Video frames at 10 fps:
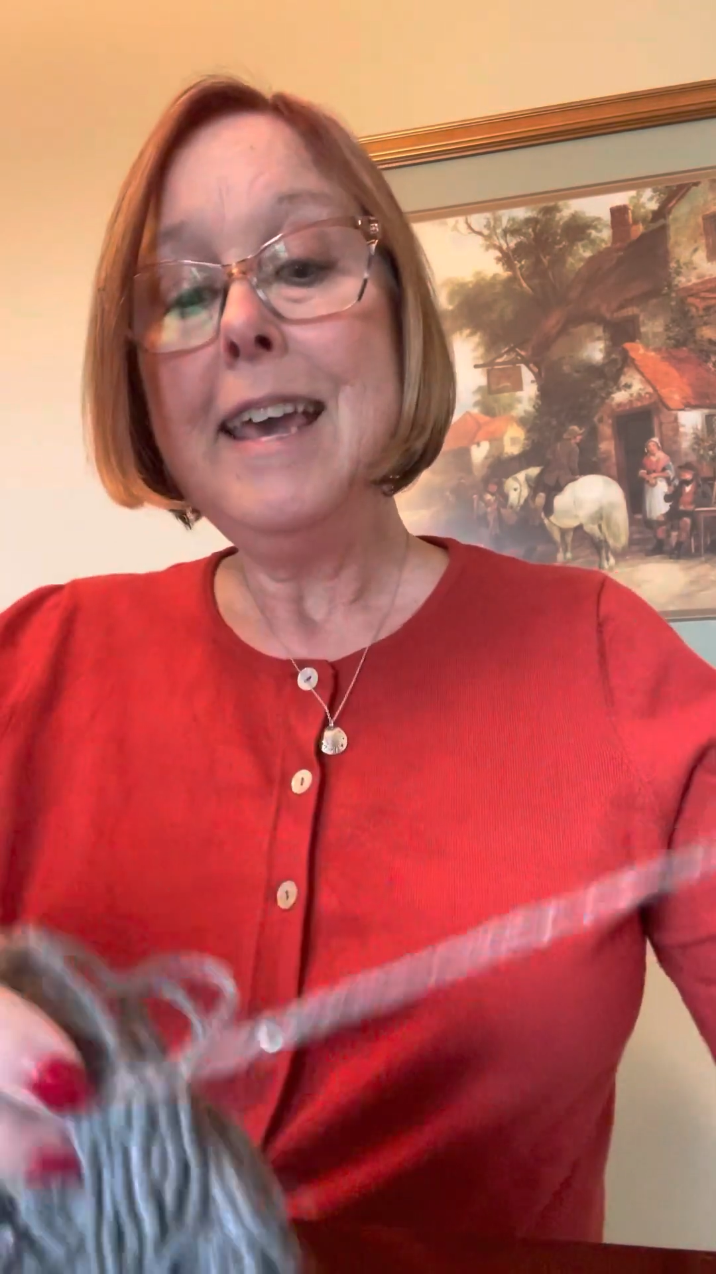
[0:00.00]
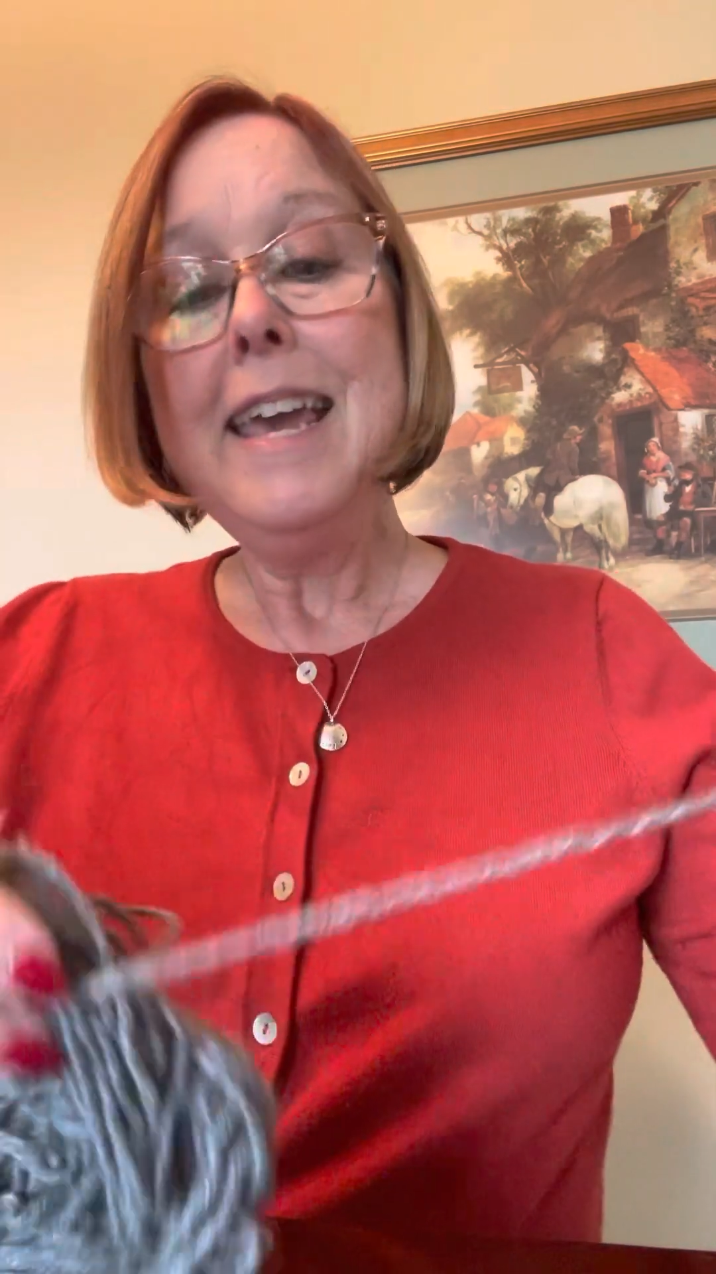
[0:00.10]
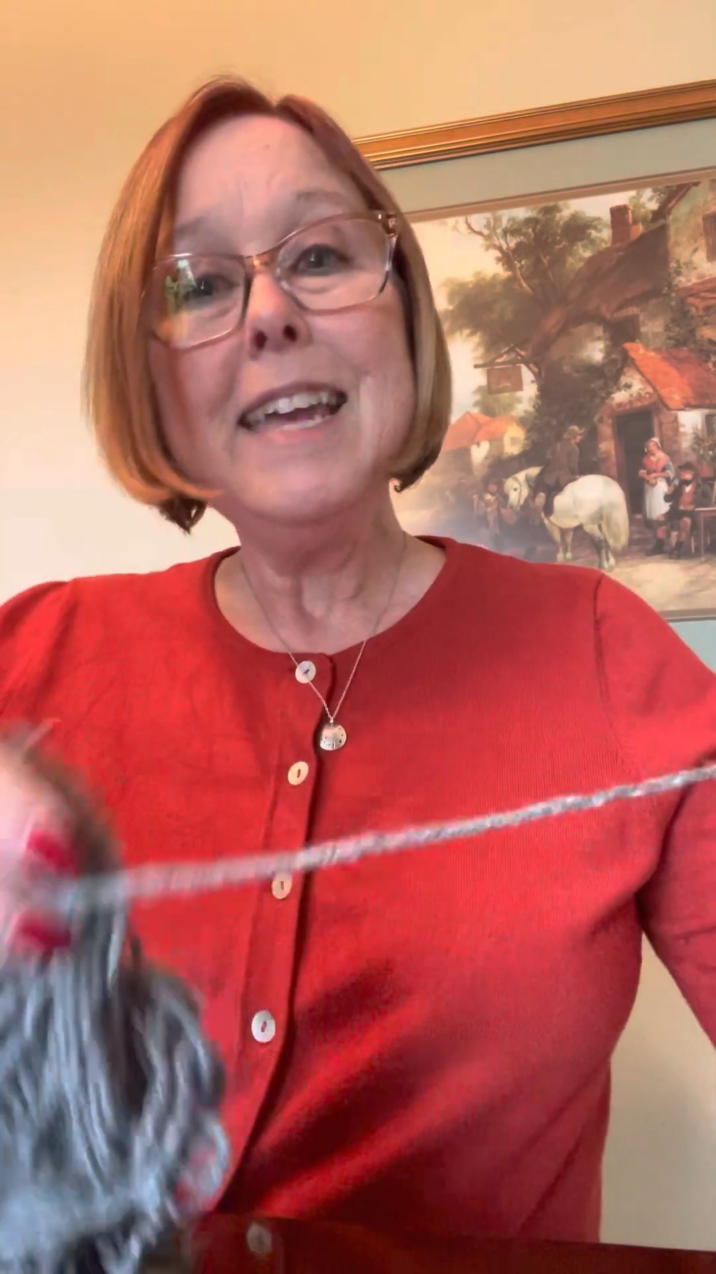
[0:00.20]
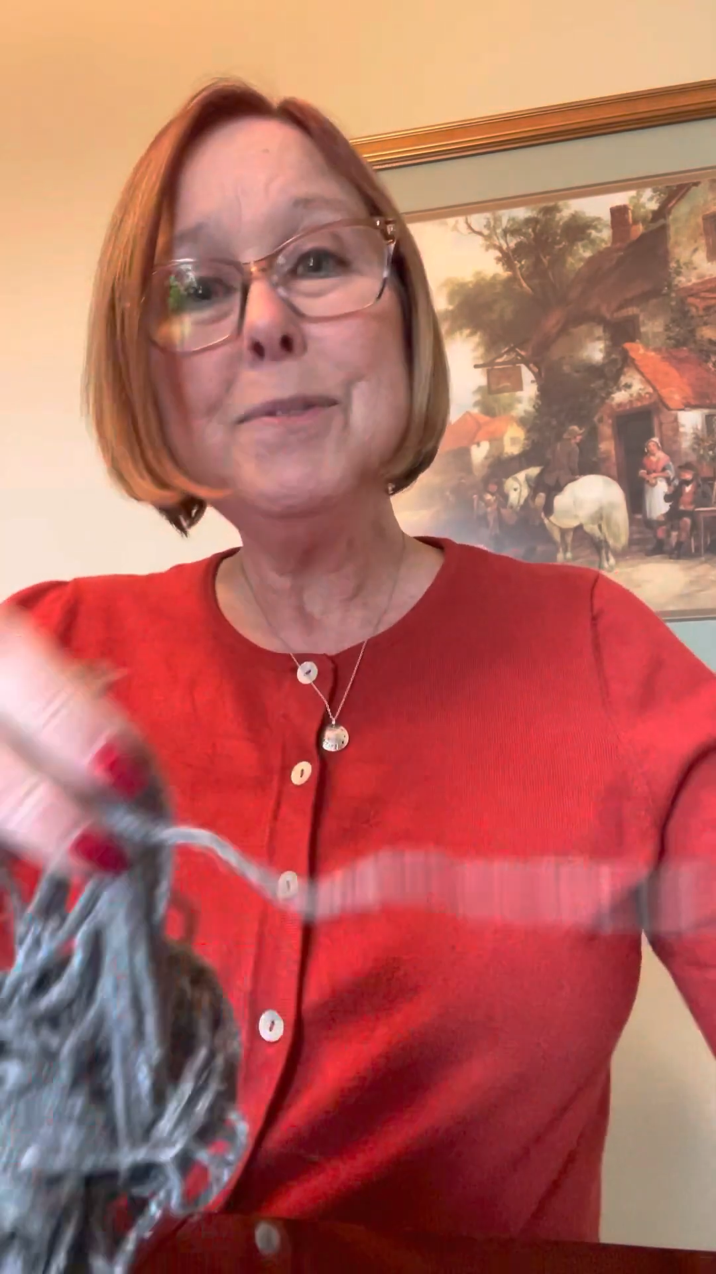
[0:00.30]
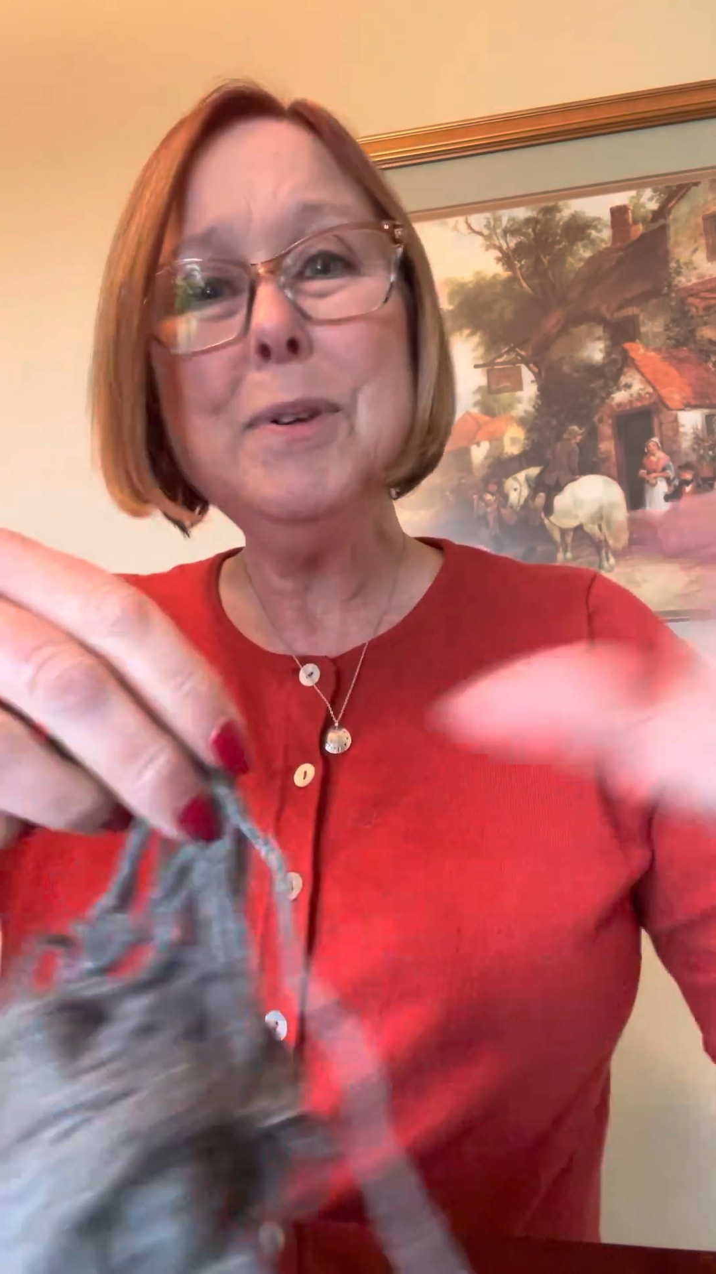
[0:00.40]

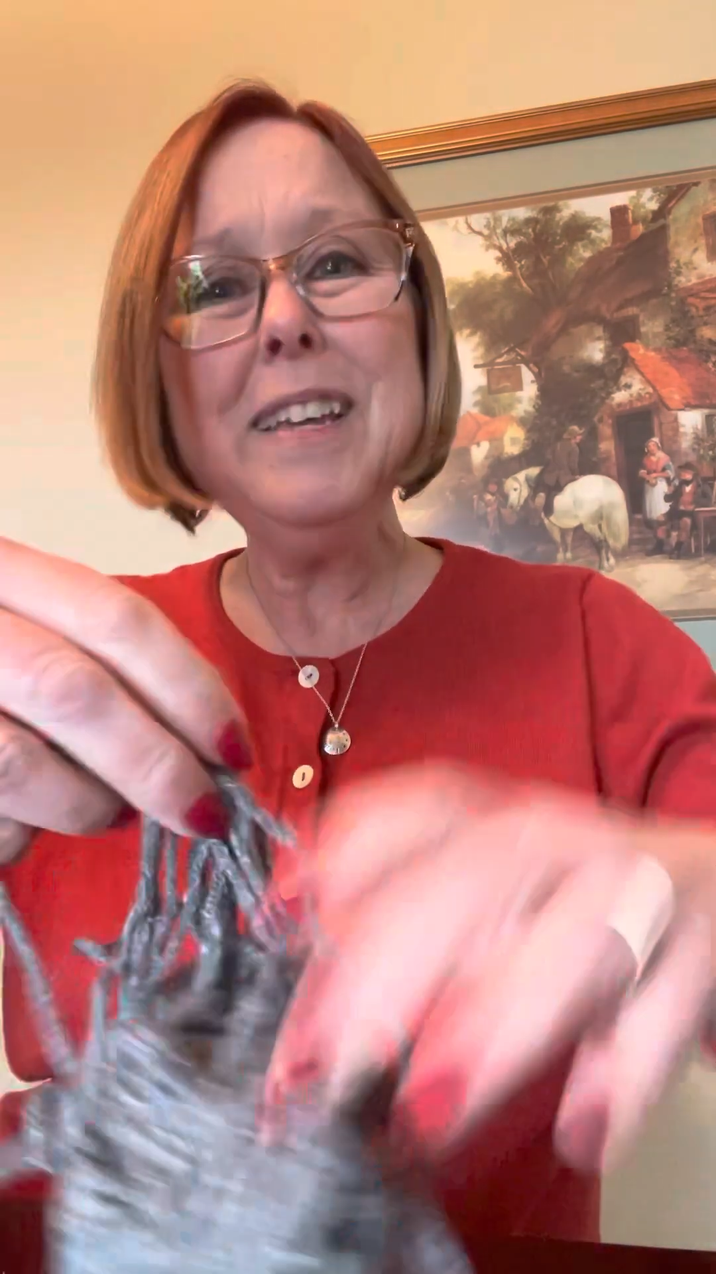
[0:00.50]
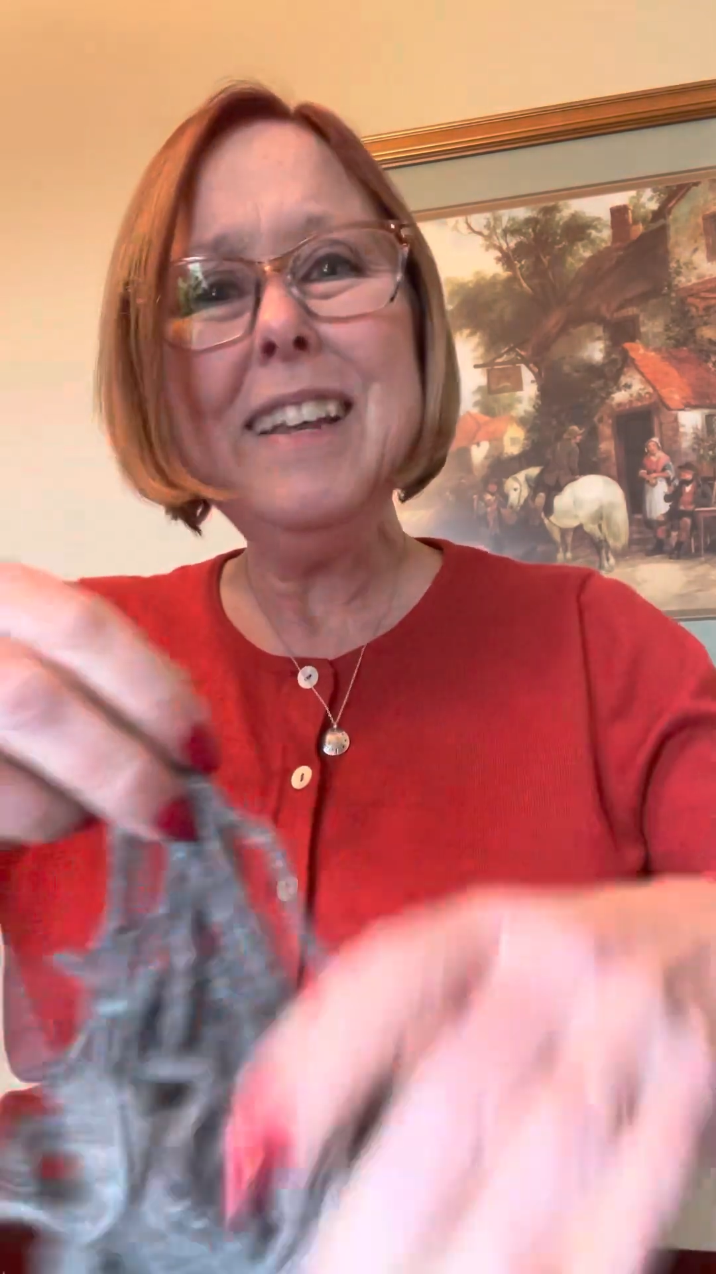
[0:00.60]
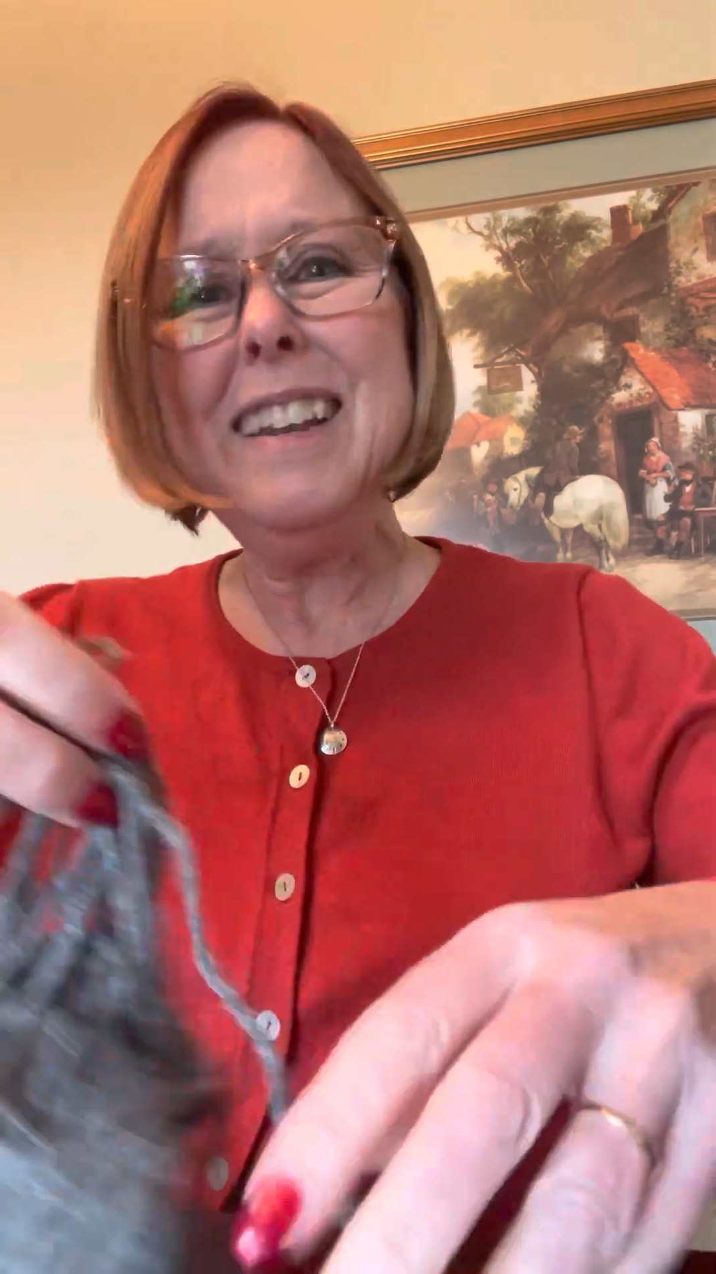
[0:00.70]
it's really